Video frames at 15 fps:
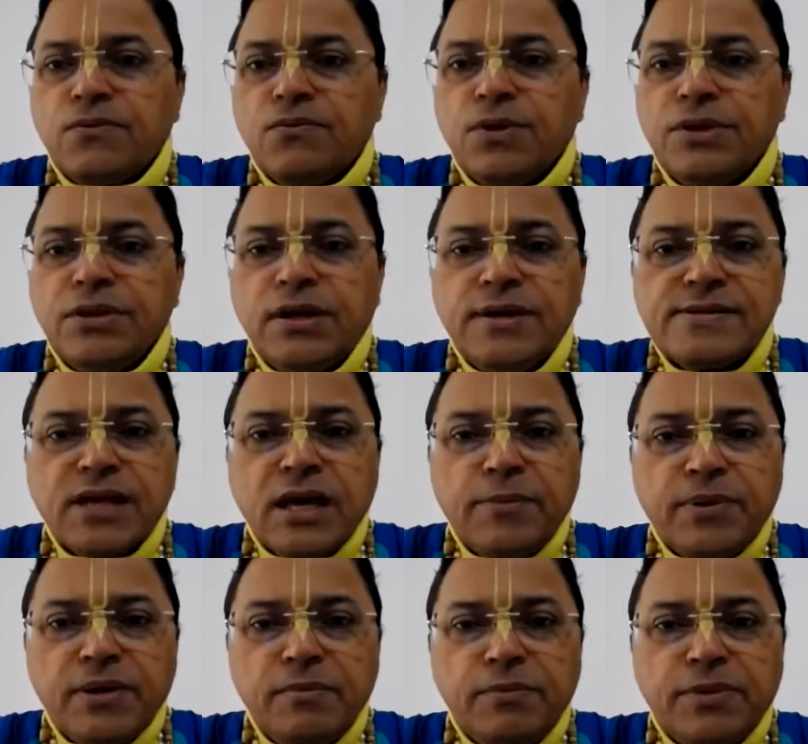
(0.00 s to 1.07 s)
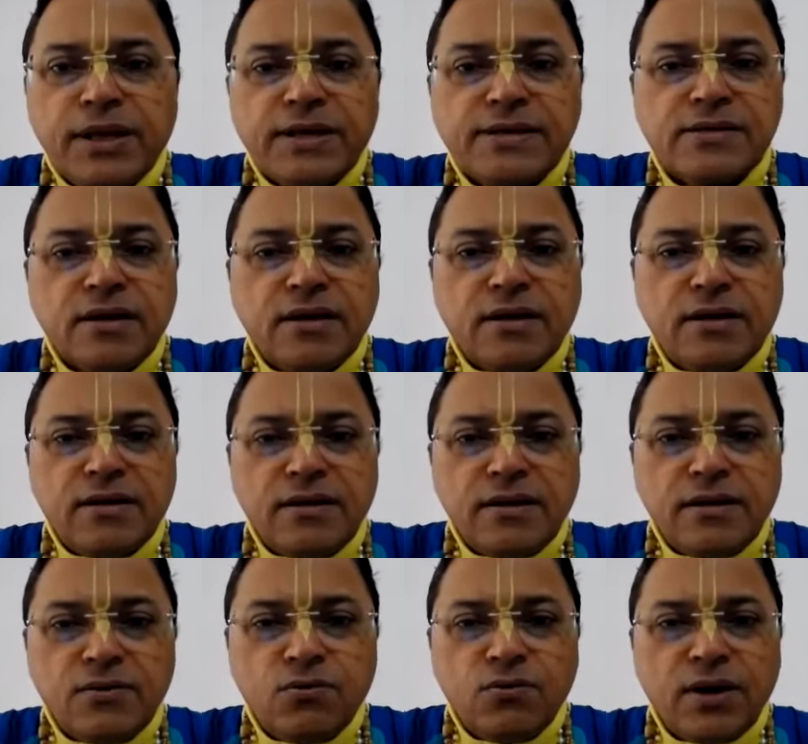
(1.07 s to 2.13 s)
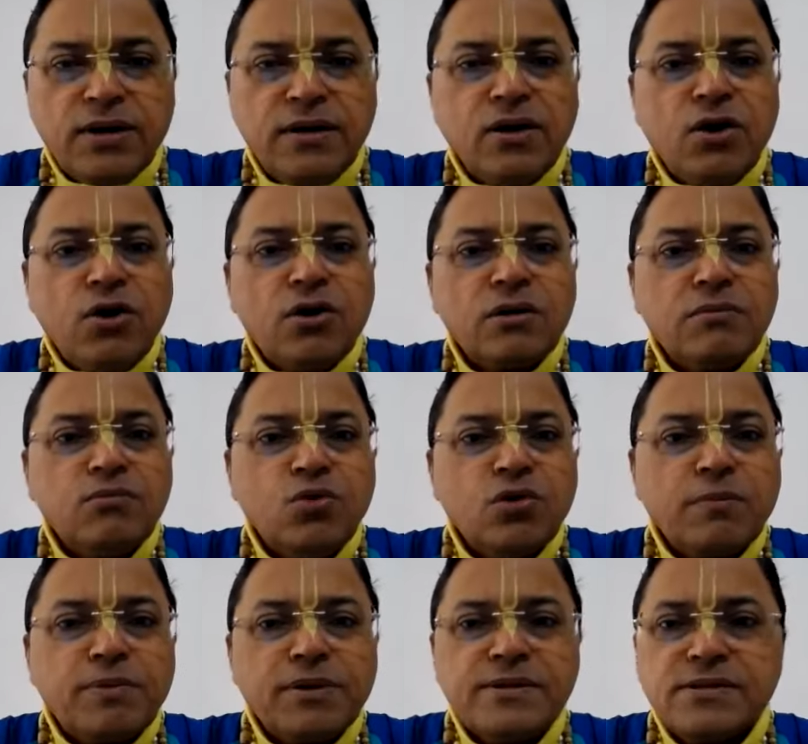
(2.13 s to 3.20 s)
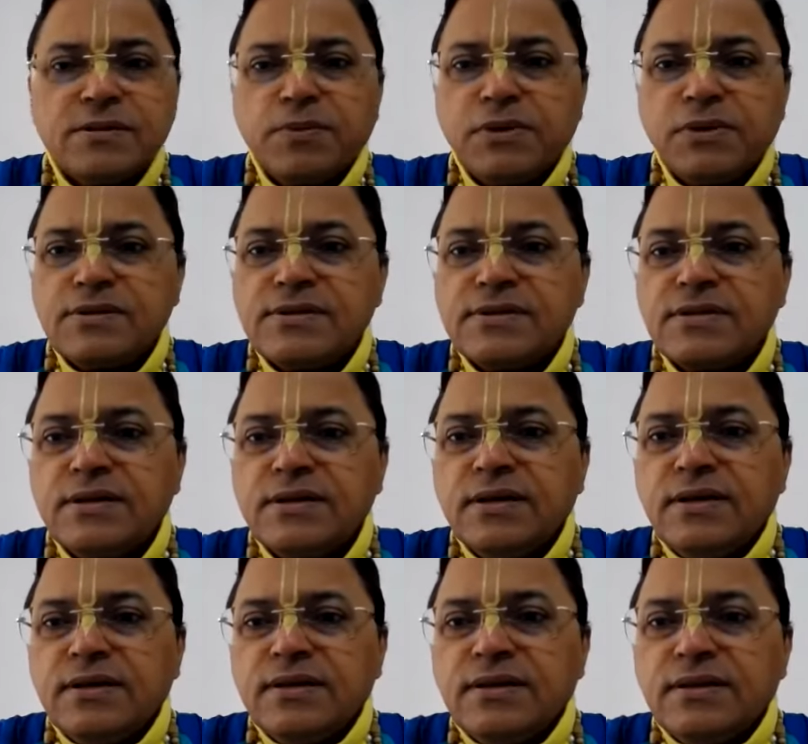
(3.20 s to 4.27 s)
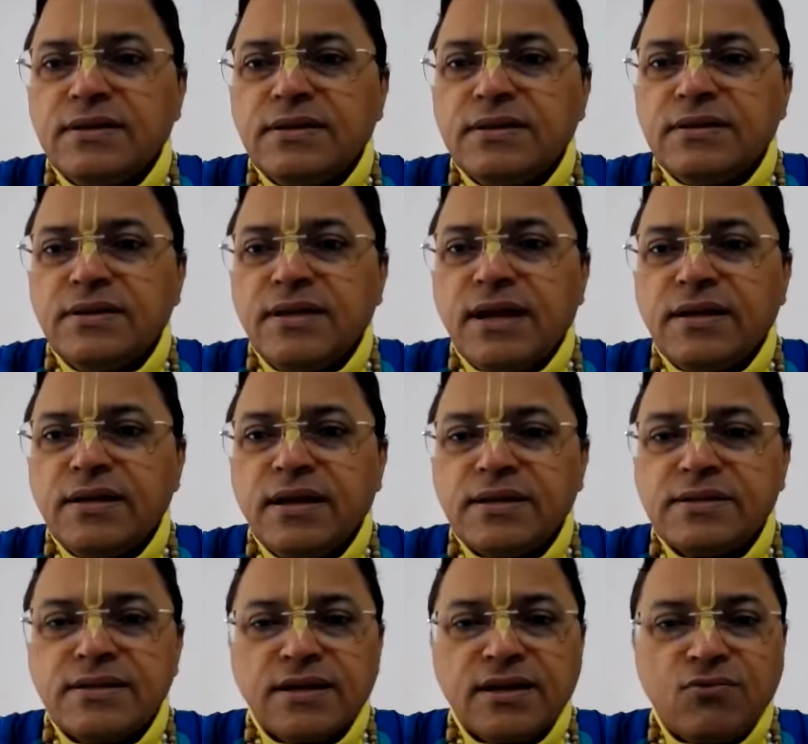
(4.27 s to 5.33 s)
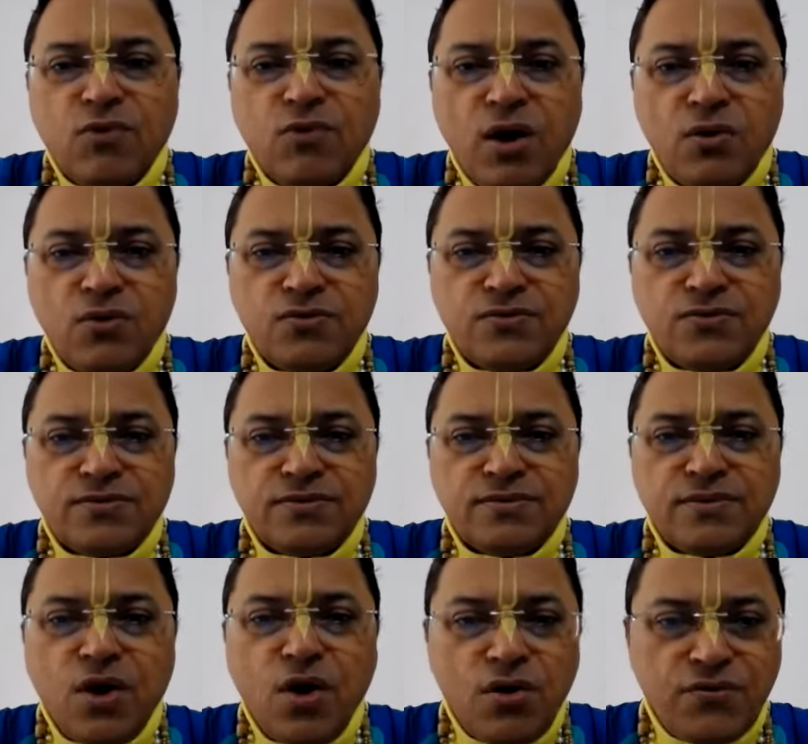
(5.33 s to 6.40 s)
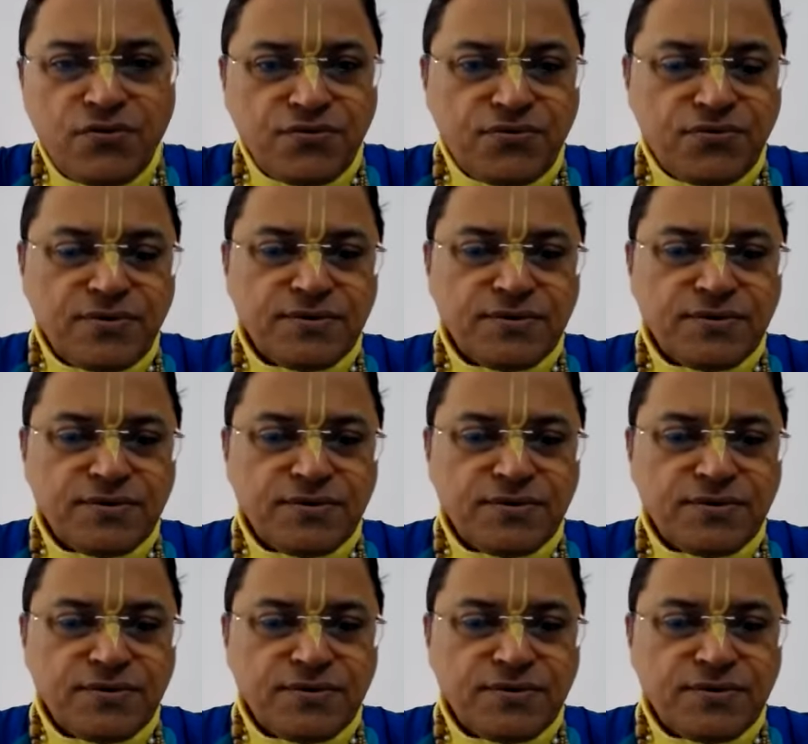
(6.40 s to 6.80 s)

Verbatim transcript: When the disciple breaks one or more principles that he has taken vow of.